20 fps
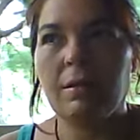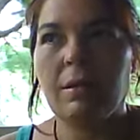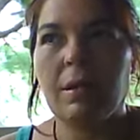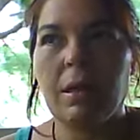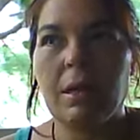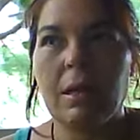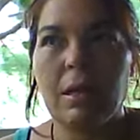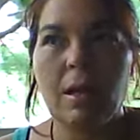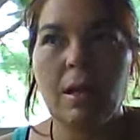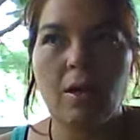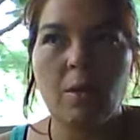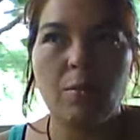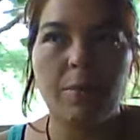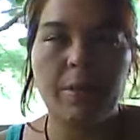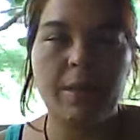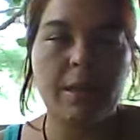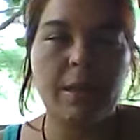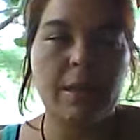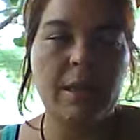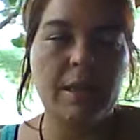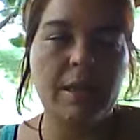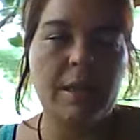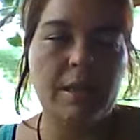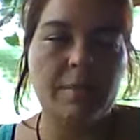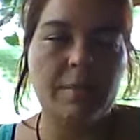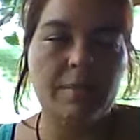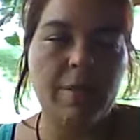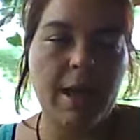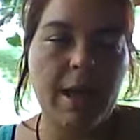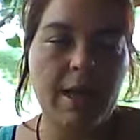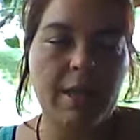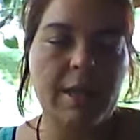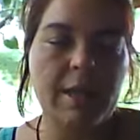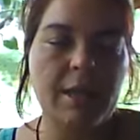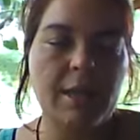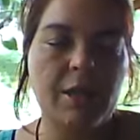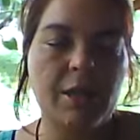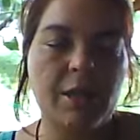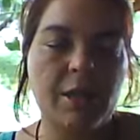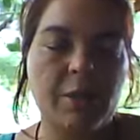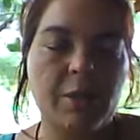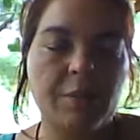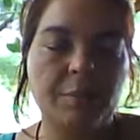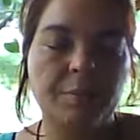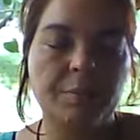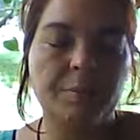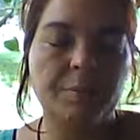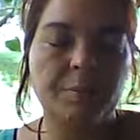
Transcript: and hoping this passes soon.